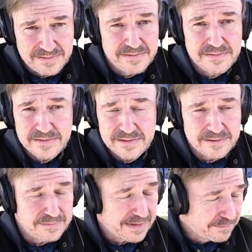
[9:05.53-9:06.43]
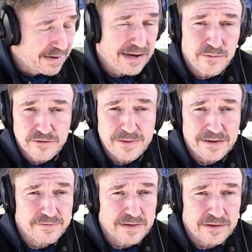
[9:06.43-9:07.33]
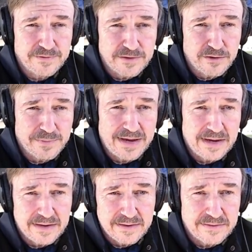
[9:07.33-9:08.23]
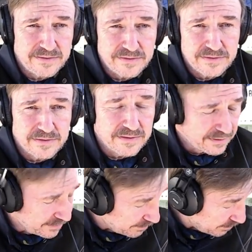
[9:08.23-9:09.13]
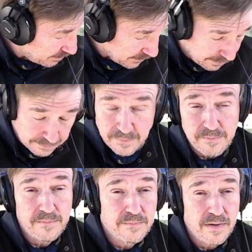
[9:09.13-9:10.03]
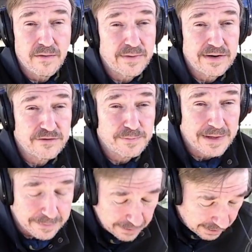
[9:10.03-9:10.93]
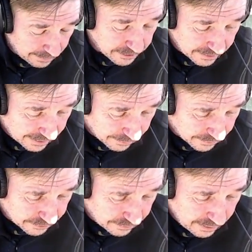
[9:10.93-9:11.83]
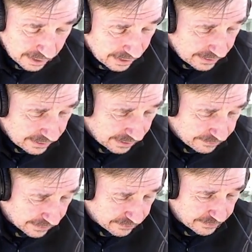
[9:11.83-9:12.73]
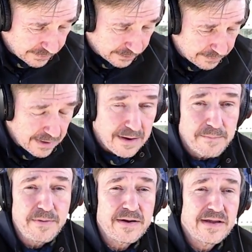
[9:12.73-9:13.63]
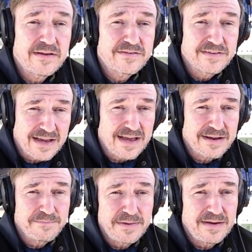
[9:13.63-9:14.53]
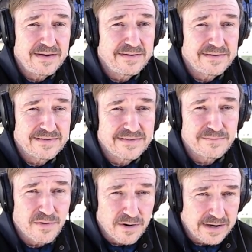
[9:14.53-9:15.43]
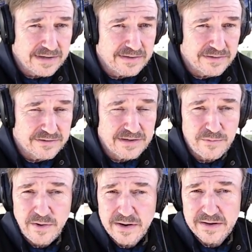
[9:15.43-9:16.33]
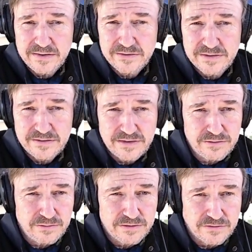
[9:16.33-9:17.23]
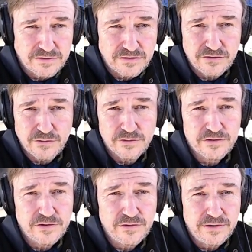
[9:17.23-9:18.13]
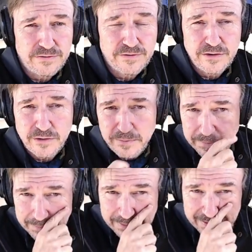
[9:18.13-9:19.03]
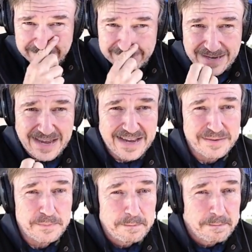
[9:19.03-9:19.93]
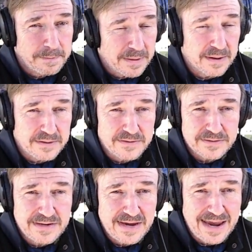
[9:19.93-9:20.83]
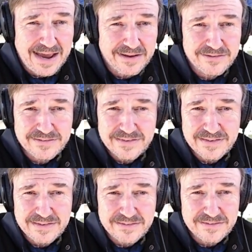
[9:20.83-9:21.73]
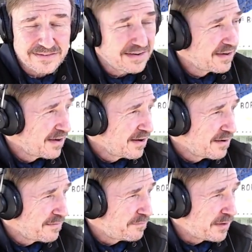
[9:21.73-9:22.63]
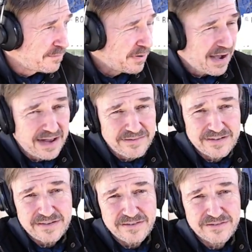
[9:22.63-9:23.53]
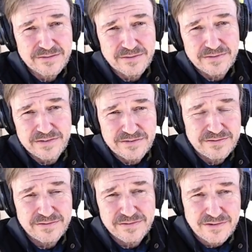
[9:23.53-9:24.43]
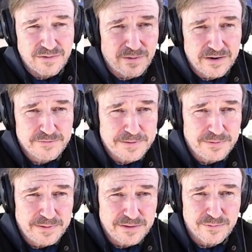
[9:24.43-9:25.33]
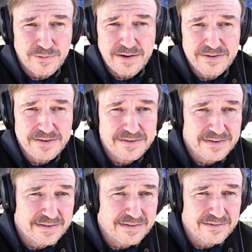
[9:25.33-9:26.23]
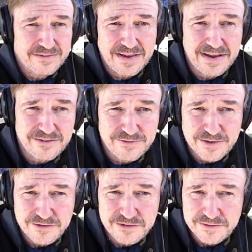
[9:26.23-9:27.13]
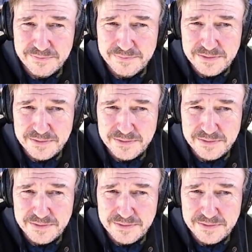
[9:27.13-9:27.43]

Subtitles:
Mank was a Netflix film, and Ma Rainey's Black Bottom's a Netflix film, but it's not being marketed in the same way, and it's interesting because it's a George Clooney film. It's got a good cast. It's been posited as sort of this cross between The Revenant and a science fiction,